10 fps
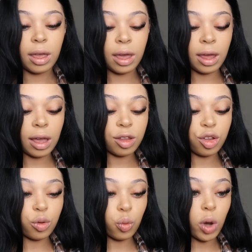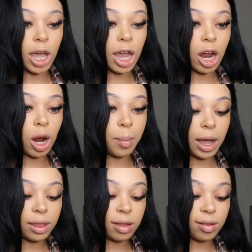And I swear
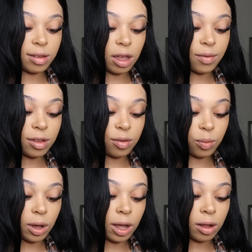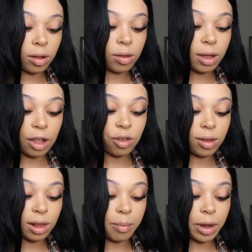by this stuff as well. I
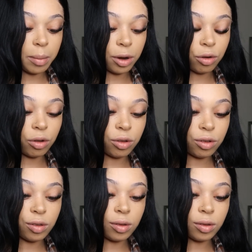just love Bare Minerals.